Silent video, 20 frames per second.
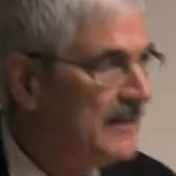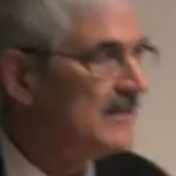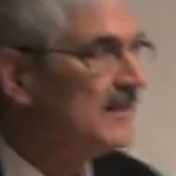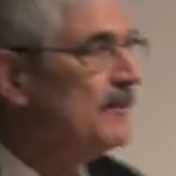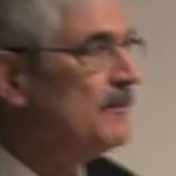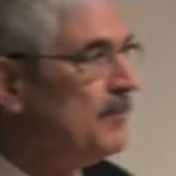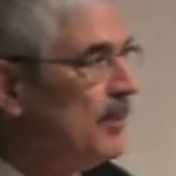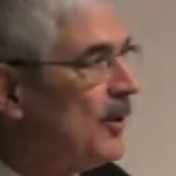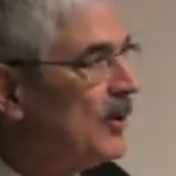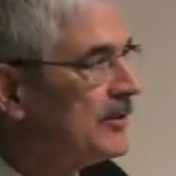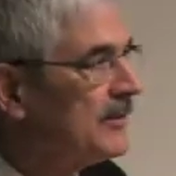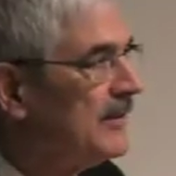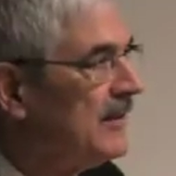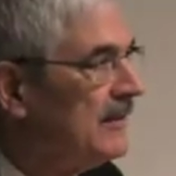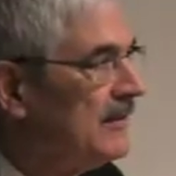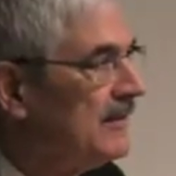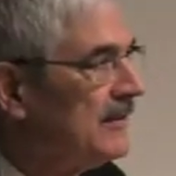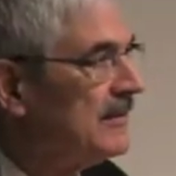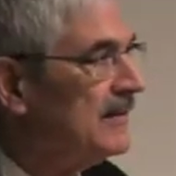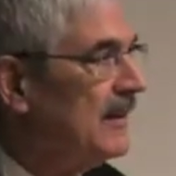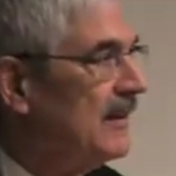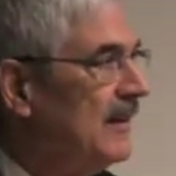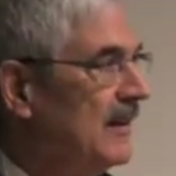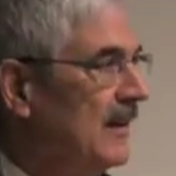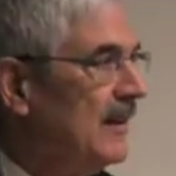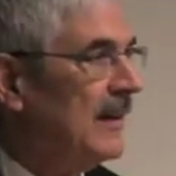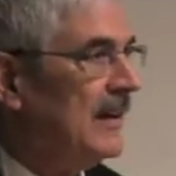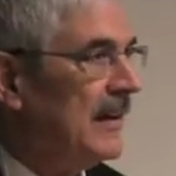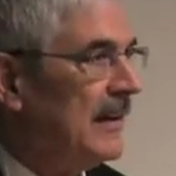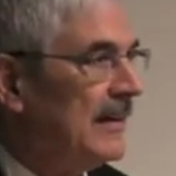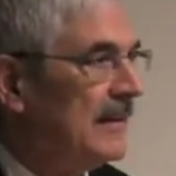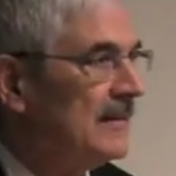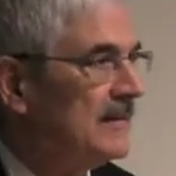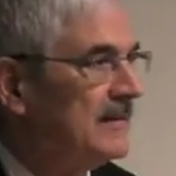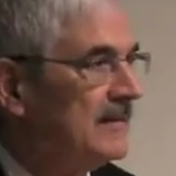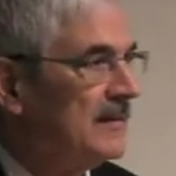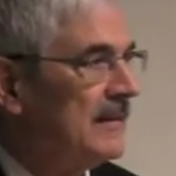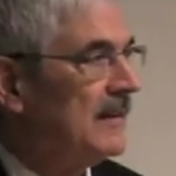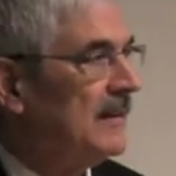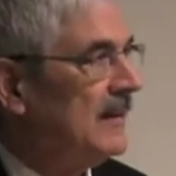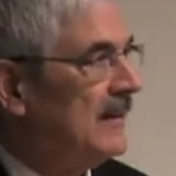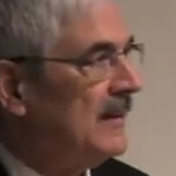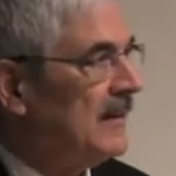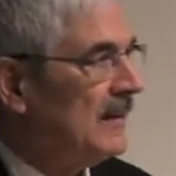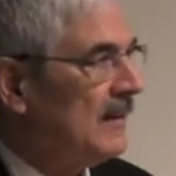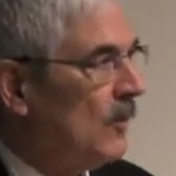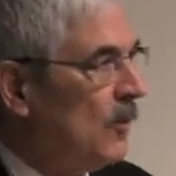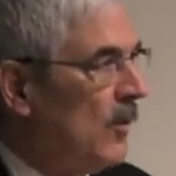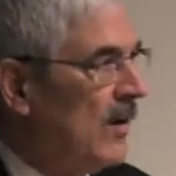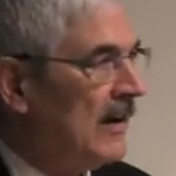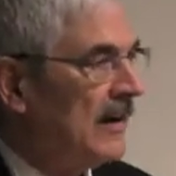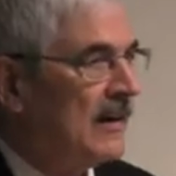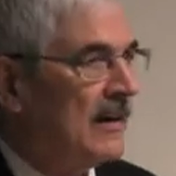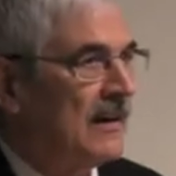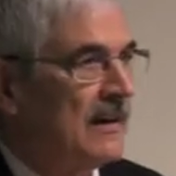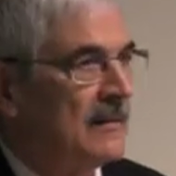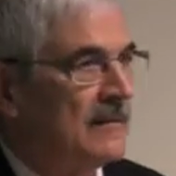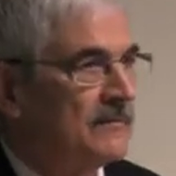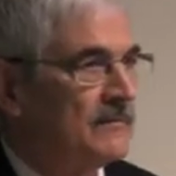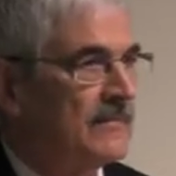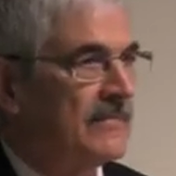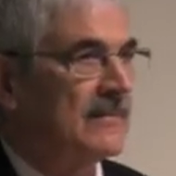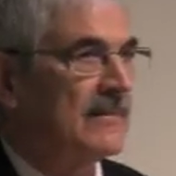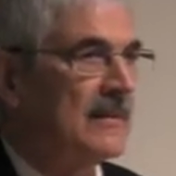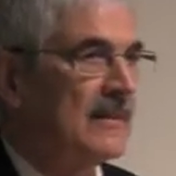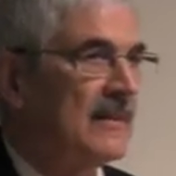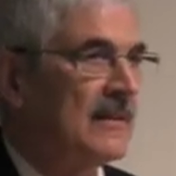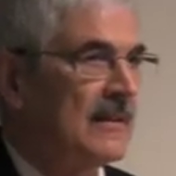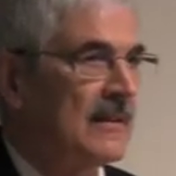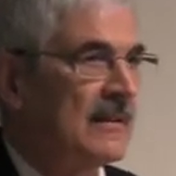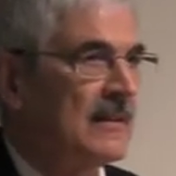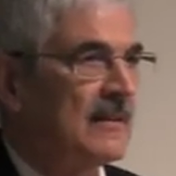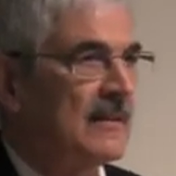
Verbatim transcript: is important. And uh, where uh,